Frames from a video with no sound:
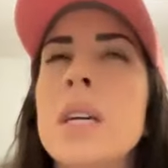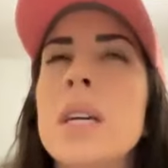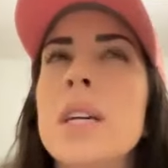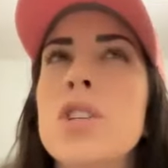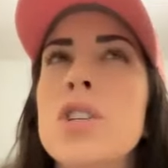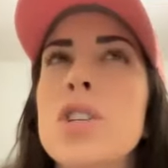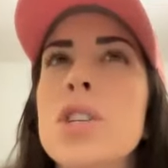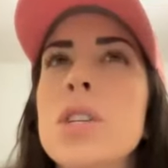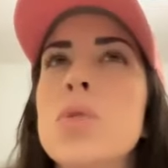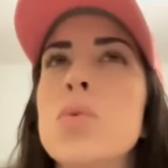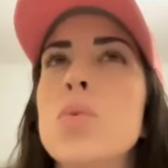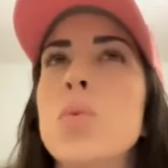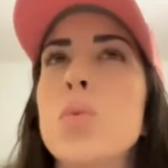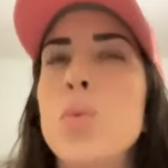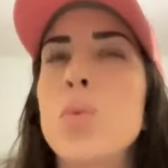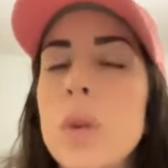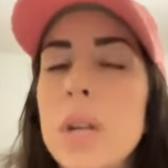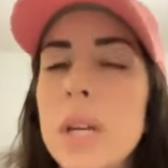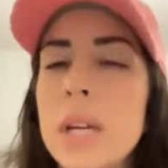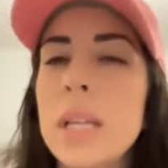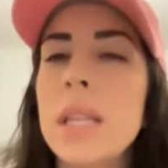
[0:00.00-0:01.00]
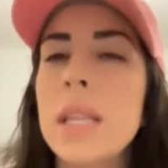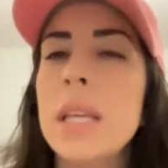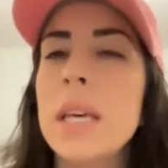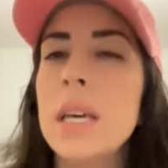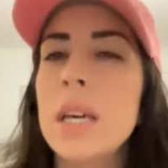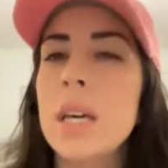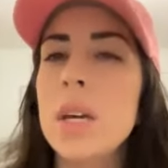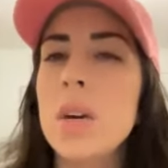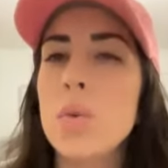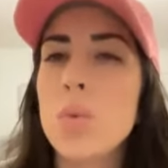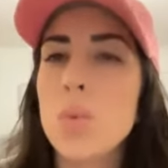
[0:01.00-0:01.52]
it's just
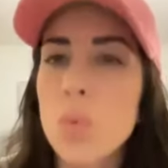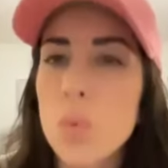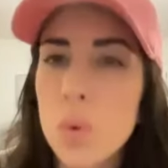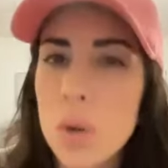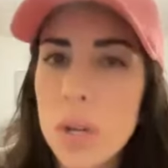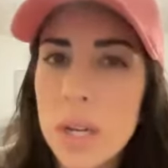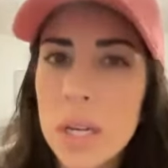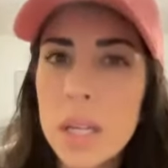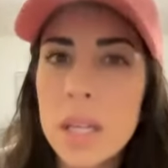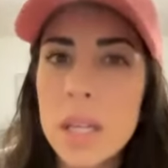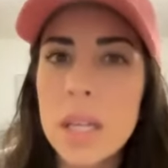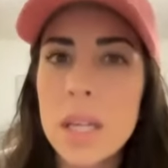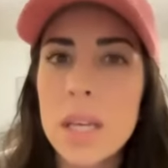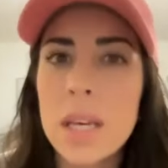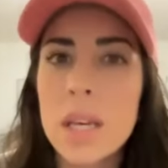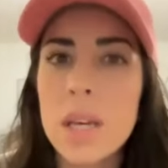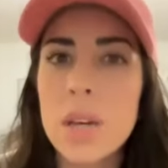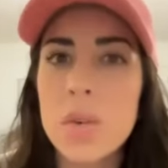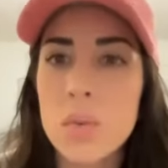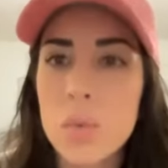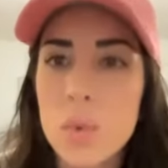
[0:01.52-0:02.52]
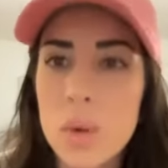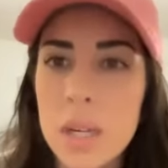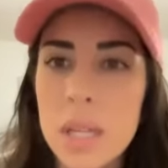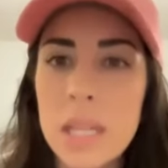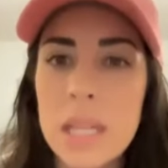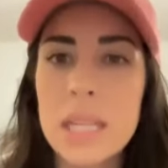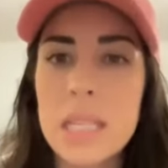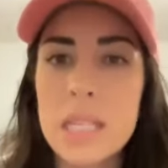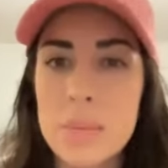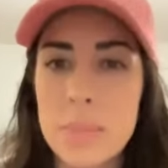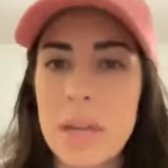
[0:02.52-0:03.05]
really, really,
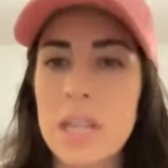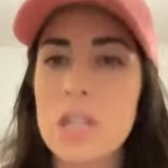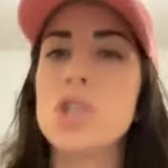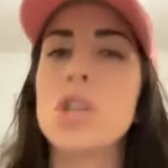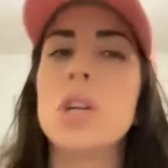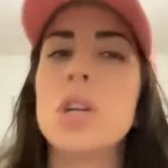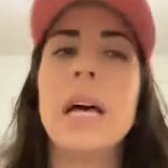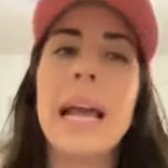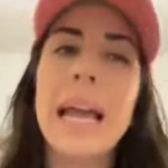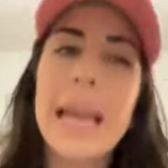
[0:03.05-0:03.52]
really special.